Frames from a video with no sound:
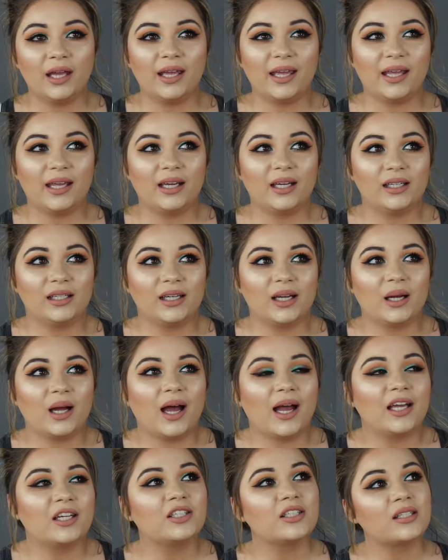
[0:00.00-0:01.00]
and
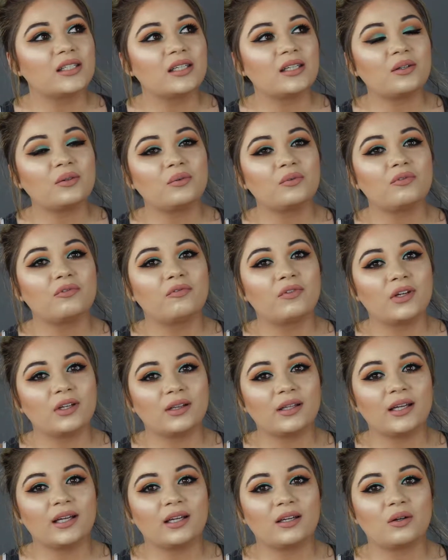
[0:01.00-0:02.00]
I just didn't feel
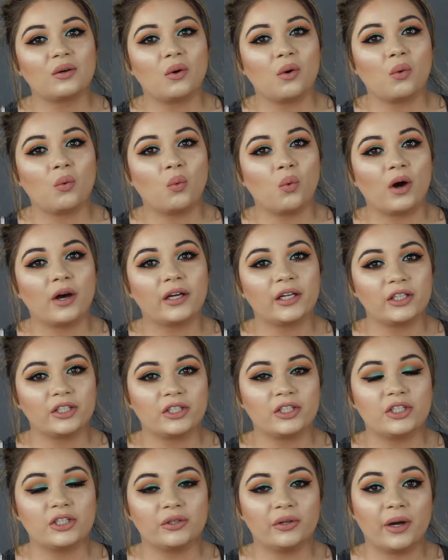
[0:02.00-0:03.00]
like wanting
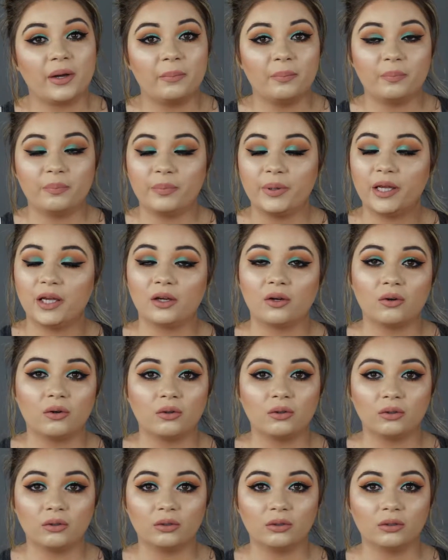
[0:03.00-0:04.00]
to do a big
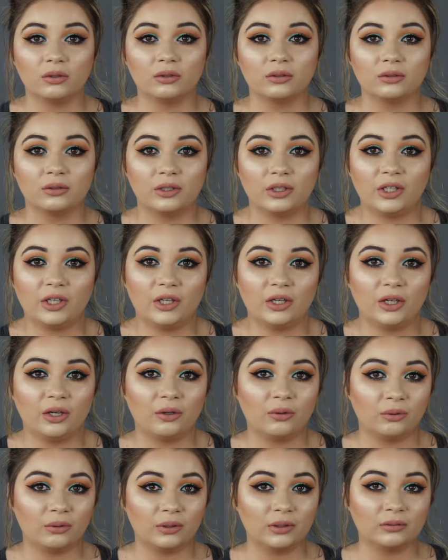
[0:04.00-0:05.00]
ol',
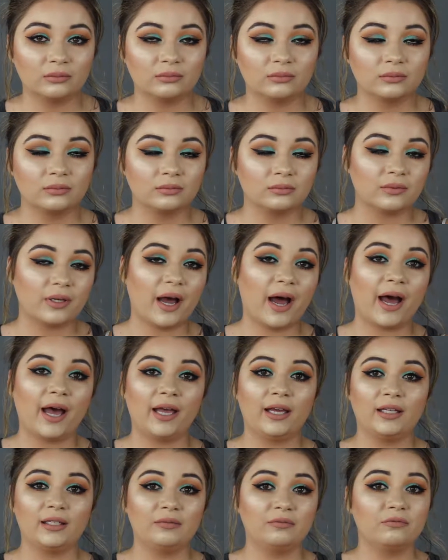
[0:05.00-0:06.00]

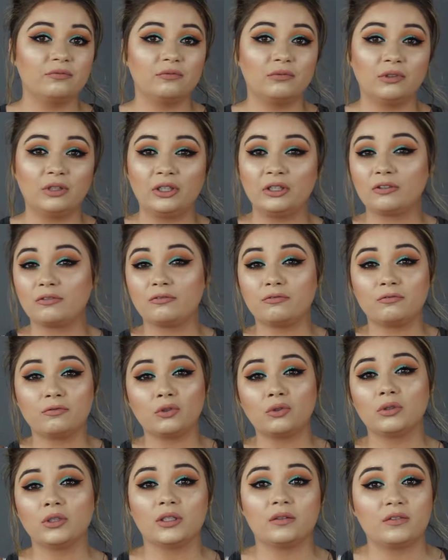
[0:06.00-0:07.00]
eye look
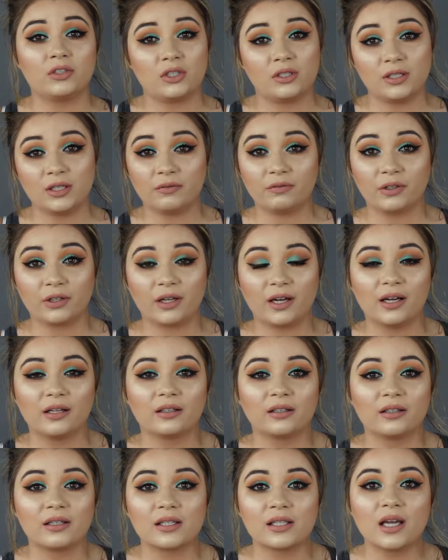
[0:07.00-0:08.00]
full of just different
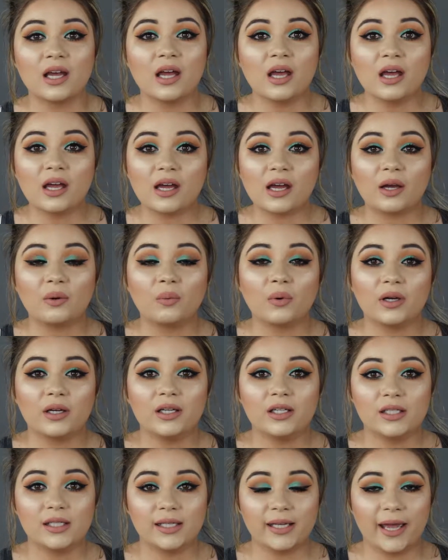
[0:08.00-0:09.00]
colors. I
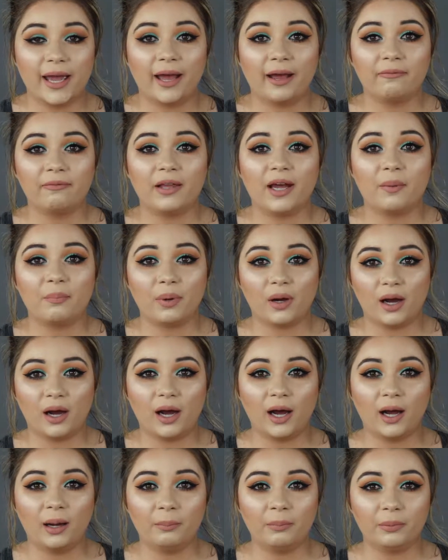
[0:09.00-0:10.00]
wanted to have that
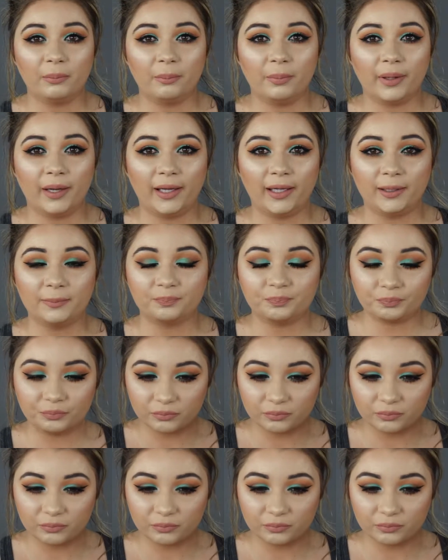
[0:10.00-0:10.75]
pop but